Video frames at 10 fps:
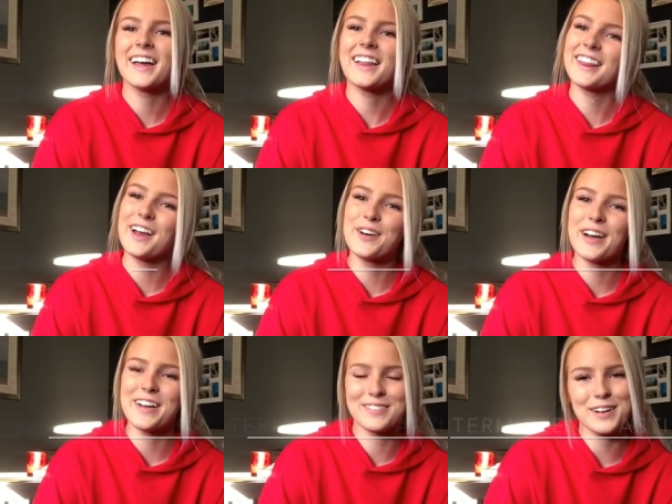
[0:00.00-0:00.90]
Hello
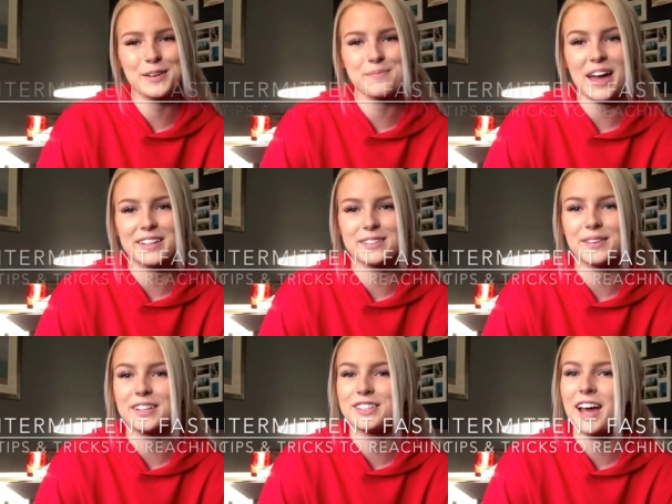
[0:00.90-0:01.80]
and welcome back to
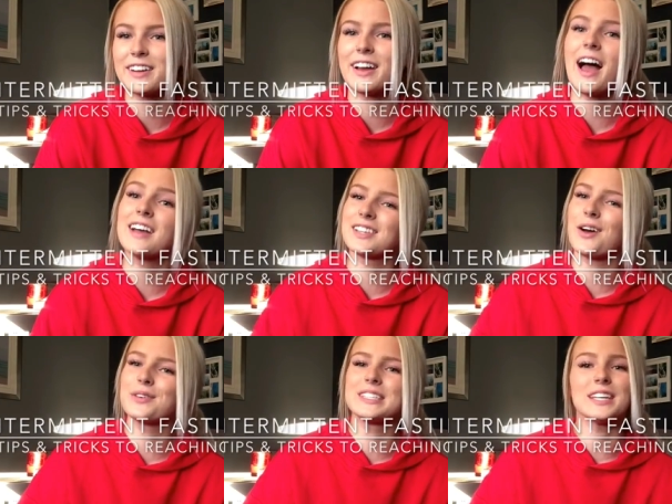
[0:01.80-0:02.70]
my channel. As
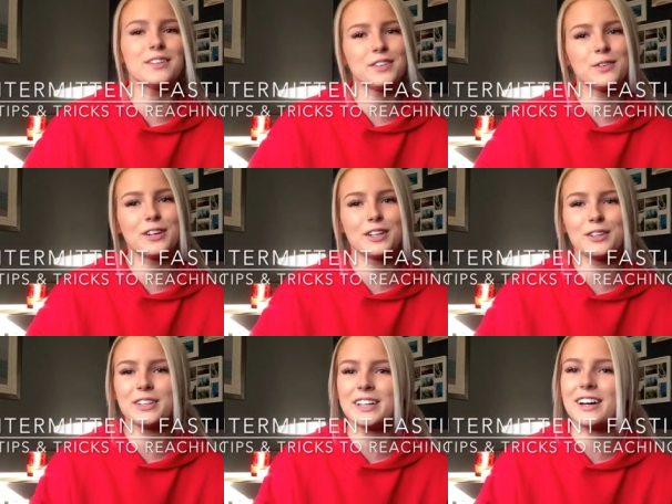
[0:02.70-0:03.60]
always, if you are
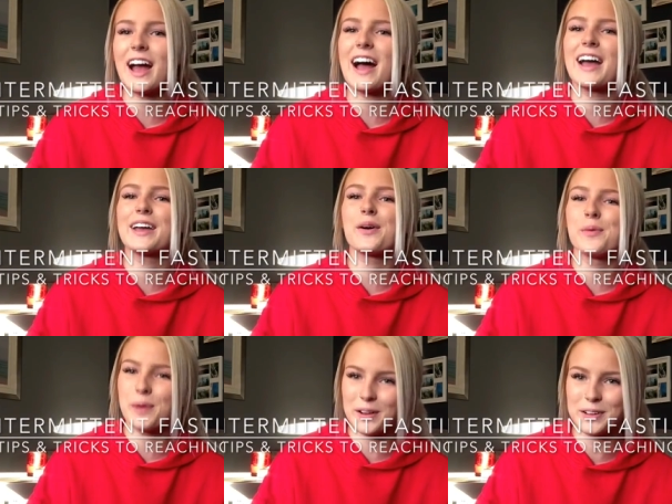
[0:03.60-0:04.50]
new here, I
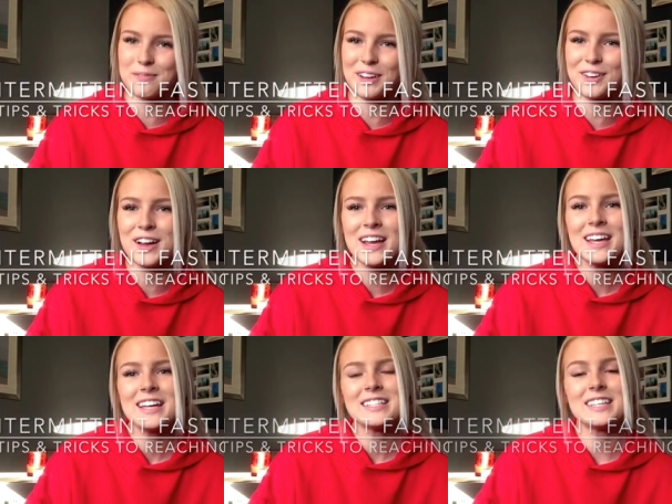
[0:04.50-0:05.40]
welcome you.
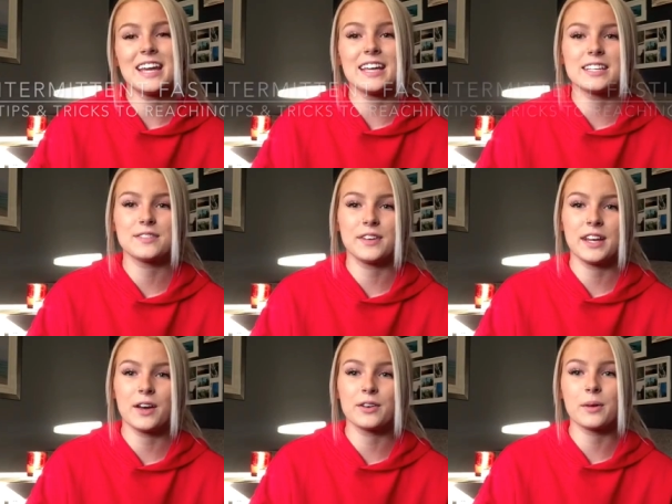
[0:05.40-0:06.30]
Today is
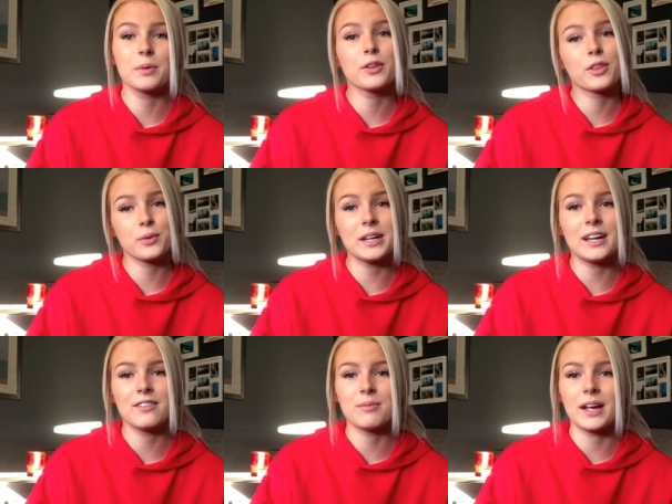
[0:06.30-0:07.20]
video number 3
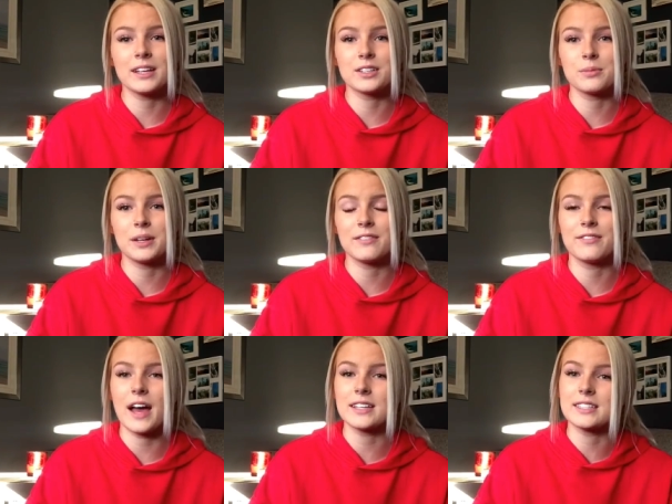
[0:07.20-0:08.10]
of my intermittent
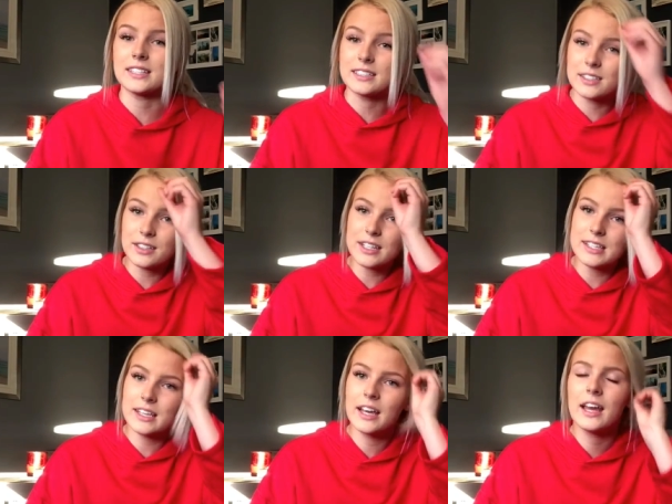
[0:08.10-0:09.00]
fasting series.